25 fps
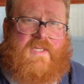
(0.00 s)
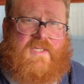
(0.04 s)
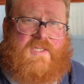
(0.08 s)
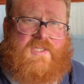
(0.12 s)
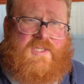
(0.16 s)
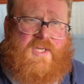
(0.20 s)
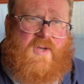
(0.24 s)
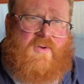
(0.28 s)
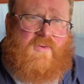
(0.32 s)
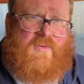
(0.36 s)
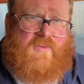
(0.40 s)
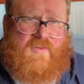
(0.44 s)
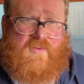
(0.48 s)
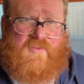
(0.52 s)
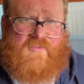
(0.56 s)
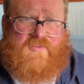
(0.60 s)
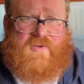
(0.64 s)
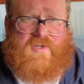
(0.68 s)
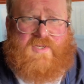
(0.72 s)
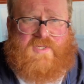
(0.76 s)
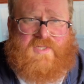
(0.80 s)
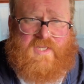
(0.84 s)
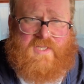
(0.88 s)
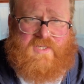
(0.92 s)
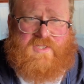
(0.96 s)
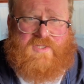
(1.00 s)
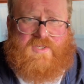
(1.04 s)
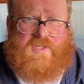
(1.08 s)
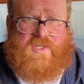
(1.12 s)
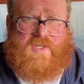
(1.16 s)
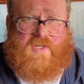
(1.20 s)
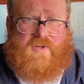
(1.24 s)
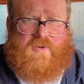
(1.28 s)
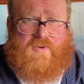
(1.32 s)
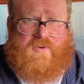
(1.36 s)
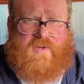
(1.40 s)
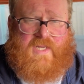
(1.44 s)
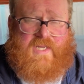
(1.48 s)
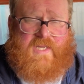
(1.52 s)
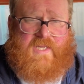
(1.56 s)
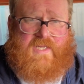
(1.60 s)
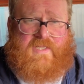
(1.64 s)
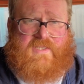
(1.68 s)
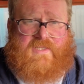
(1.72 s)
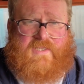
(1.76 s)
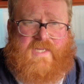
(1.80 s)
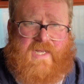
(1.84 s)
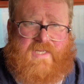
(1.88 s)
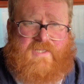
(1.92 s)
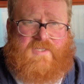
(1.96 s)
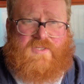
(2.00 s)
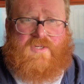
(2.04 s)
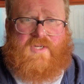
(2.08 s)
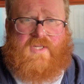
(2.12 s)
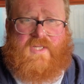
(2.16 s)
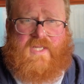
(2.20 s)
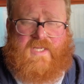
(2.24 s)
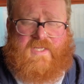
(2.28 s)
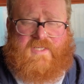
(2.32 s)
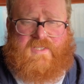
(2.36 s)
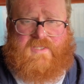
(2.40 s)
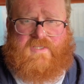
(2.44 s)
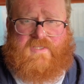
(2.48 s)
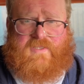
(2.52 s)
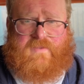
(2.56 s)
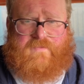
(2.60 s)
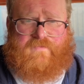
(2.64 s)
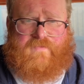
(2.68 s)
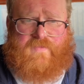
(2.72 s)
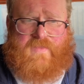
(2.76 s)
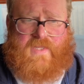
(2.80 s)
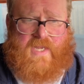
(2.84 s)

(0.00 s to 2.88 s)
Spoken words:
So first thing to do is get on a list.